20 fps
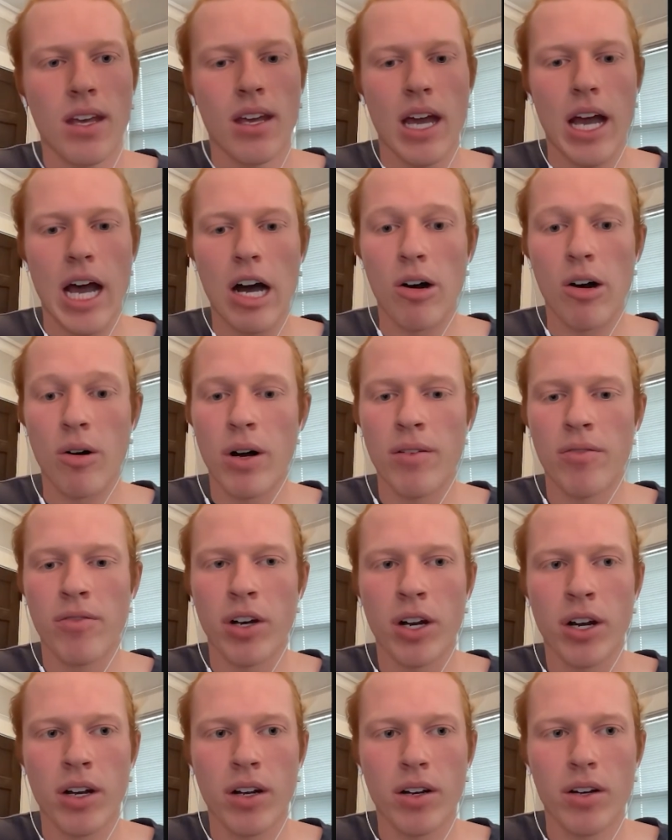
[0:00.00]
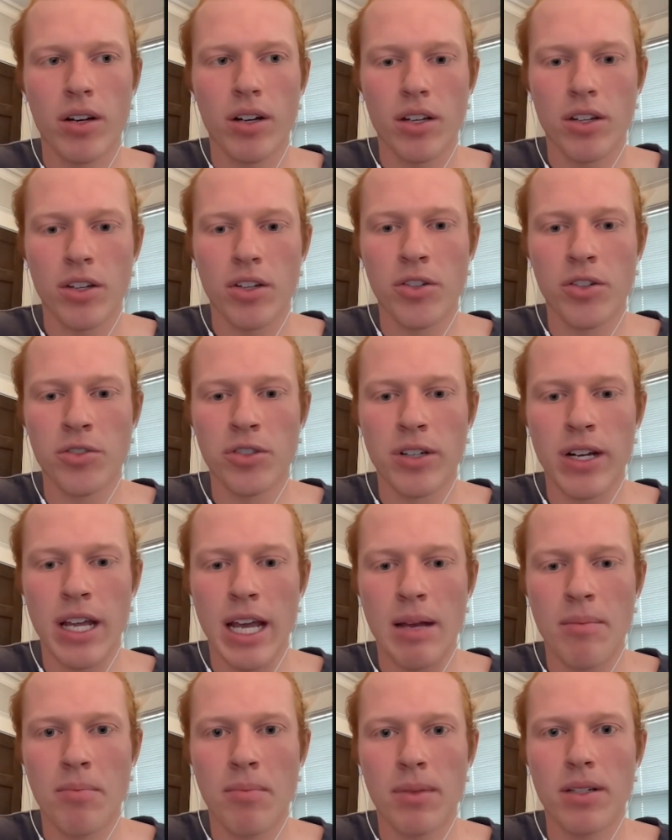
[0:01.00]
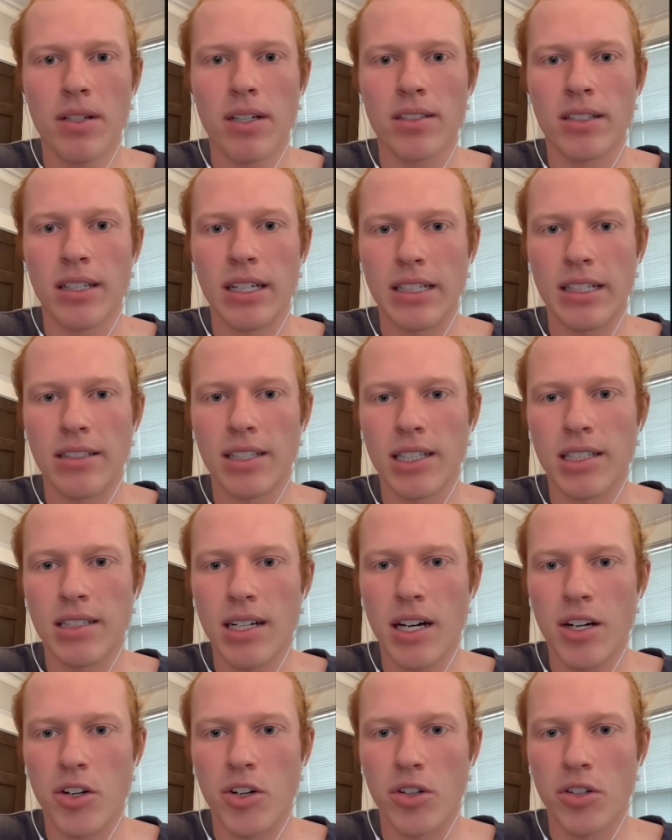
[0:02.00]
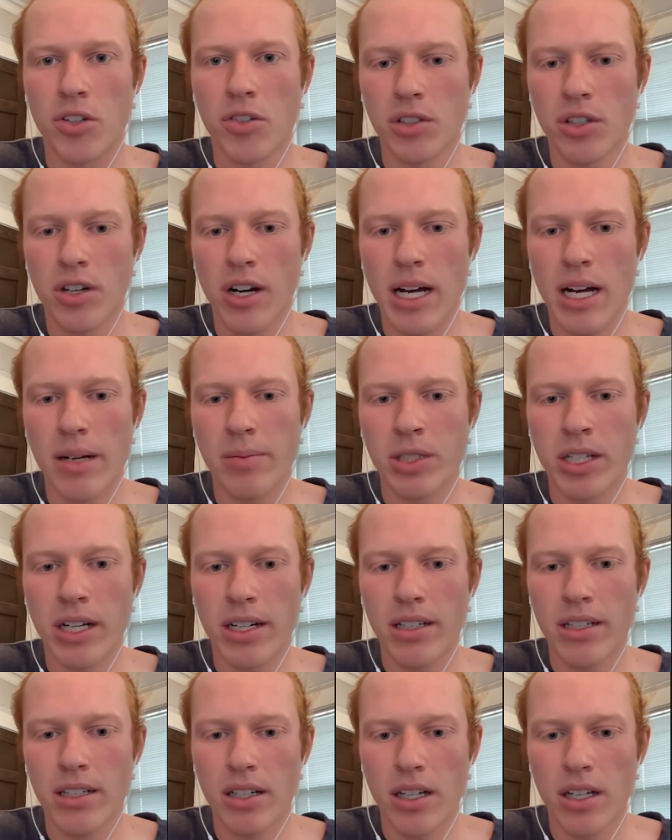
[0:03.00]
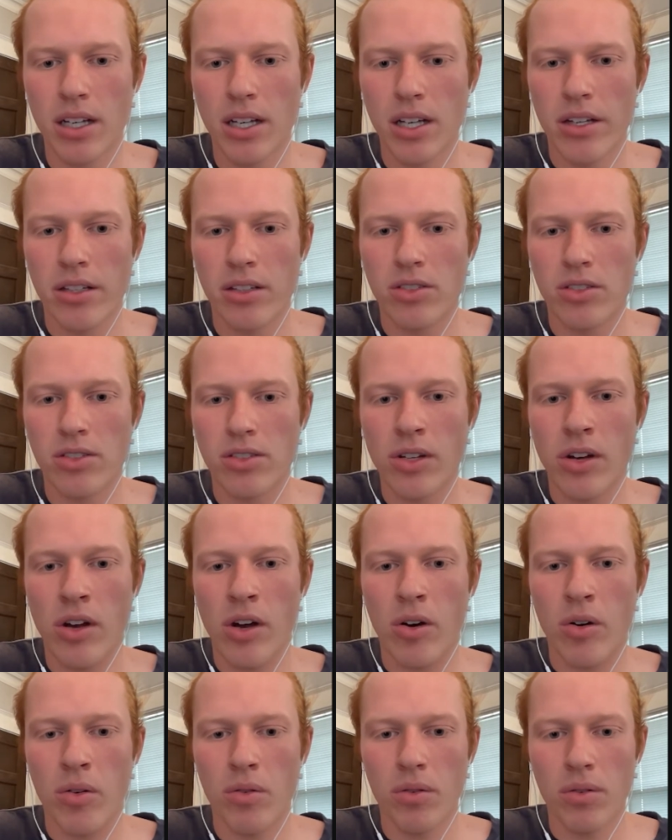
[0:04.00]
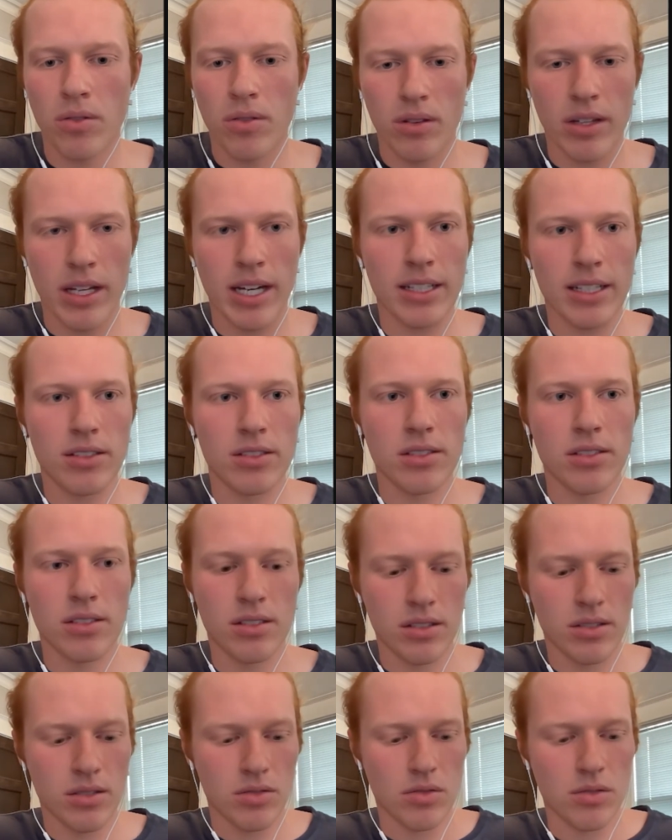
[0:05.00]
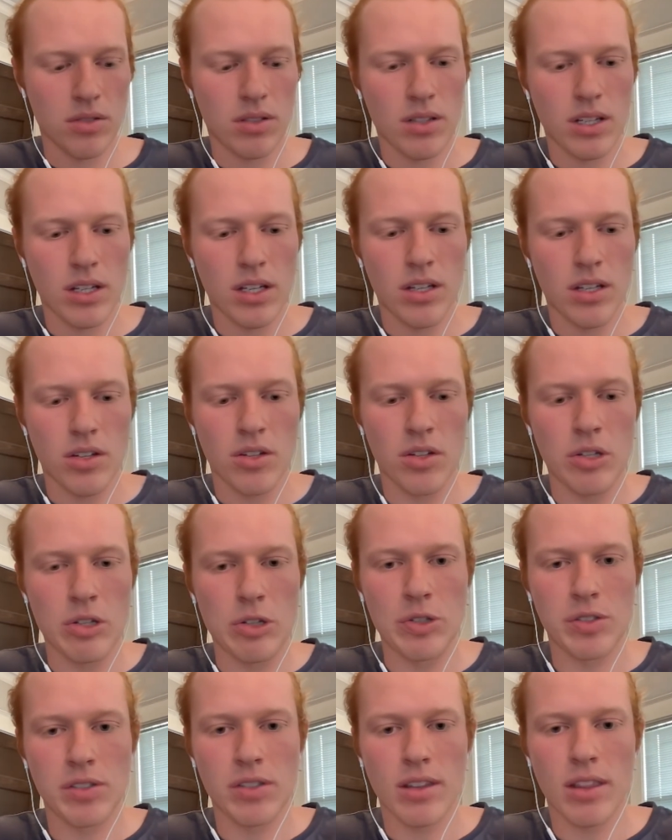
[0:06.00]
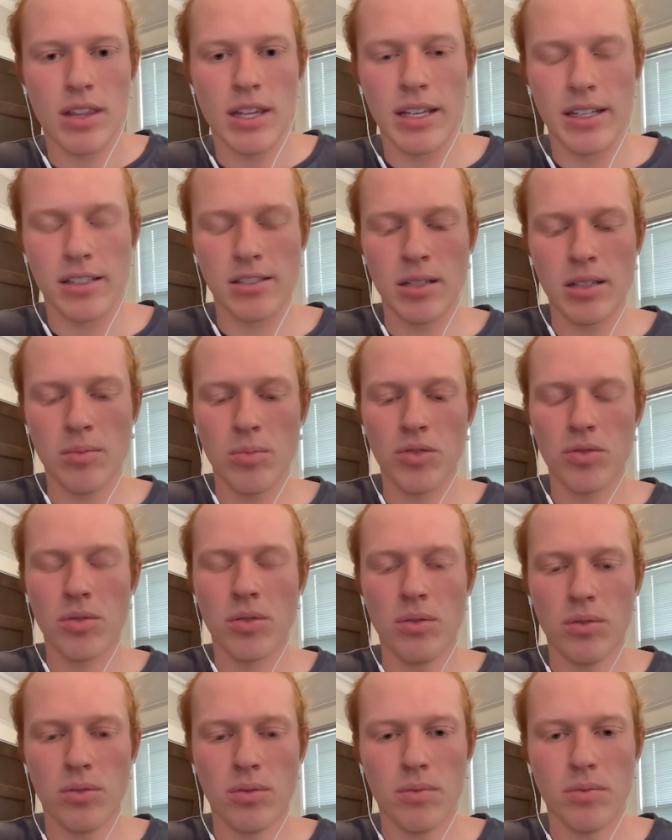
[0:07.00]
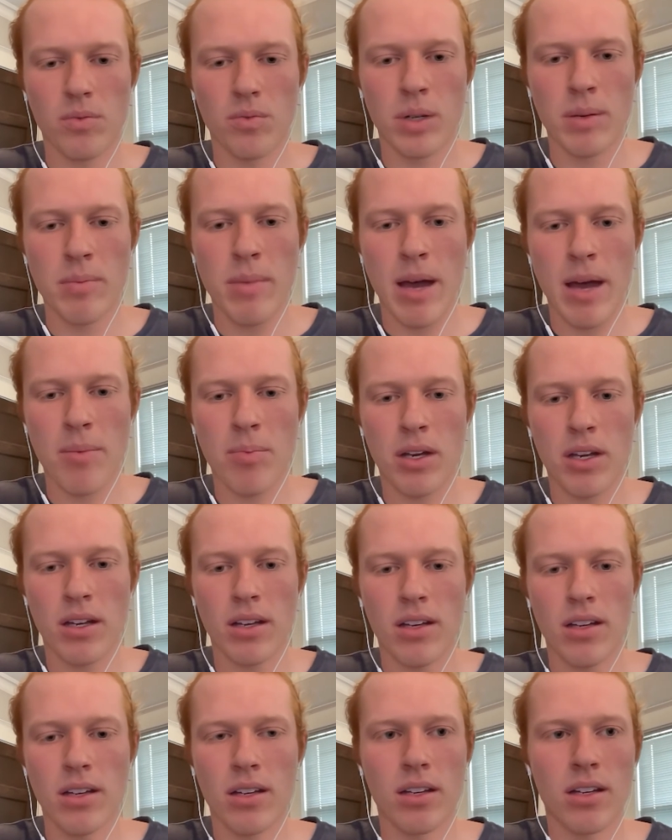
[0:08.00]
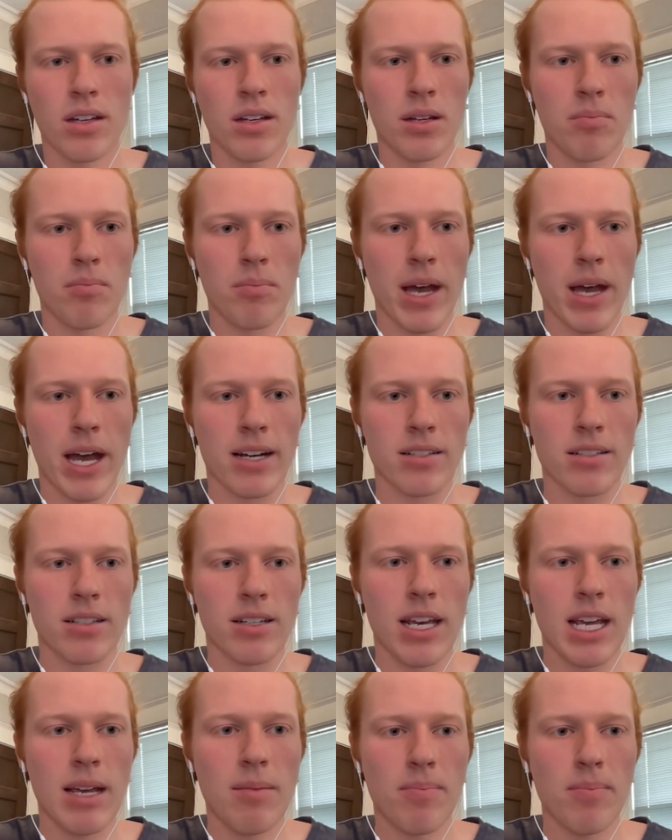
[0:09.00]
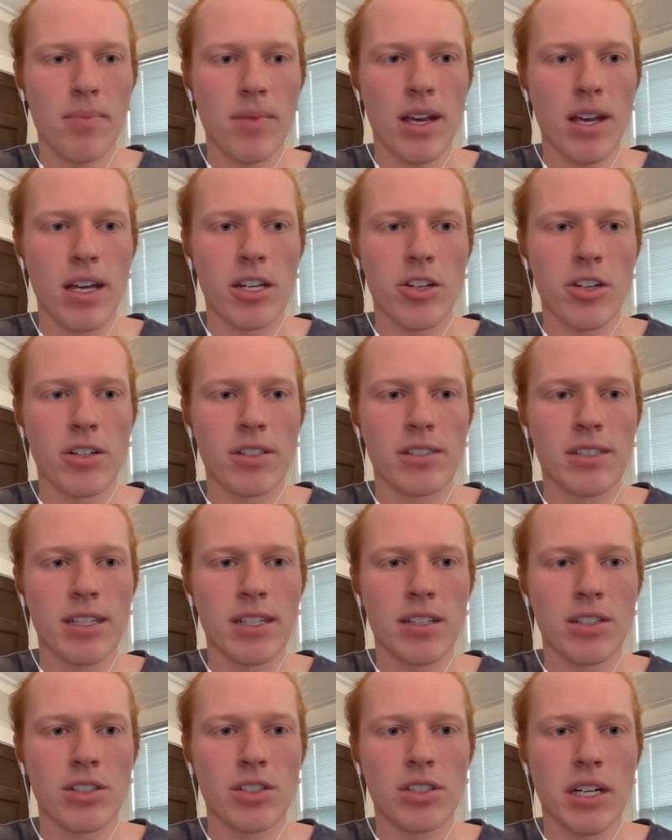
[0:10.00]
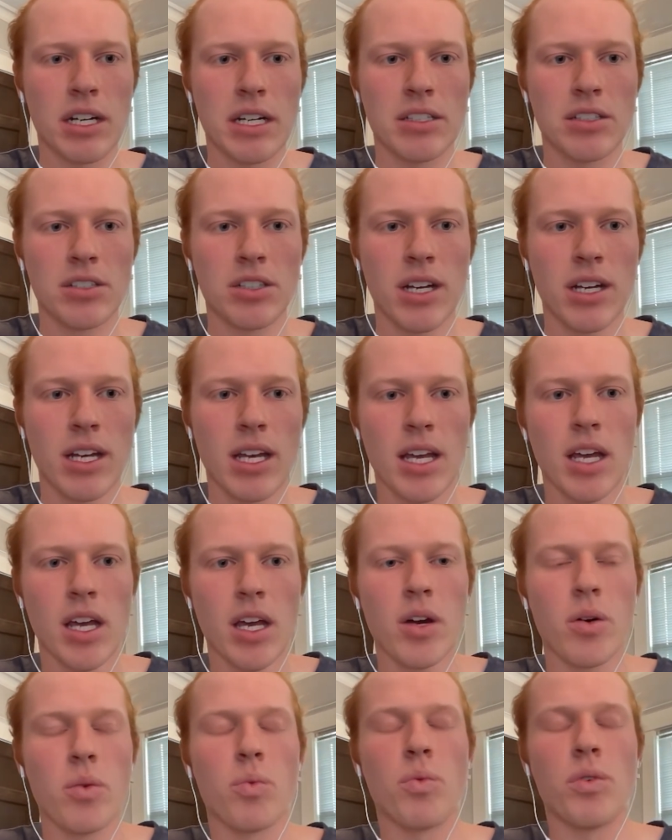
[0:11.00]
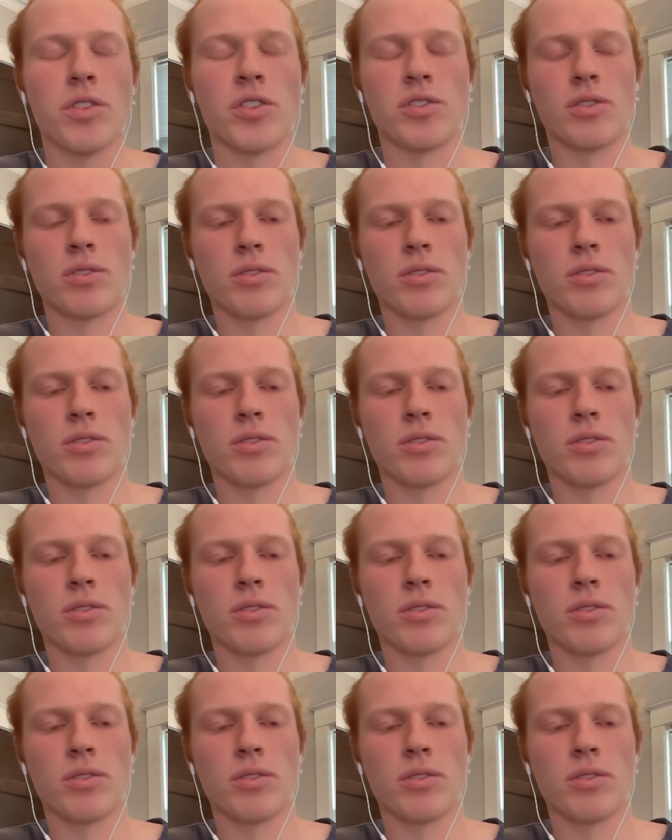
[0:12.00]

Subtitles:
However, username doesn't exist on our user object. So let's use the symbol remapping back to name. And you can see this change was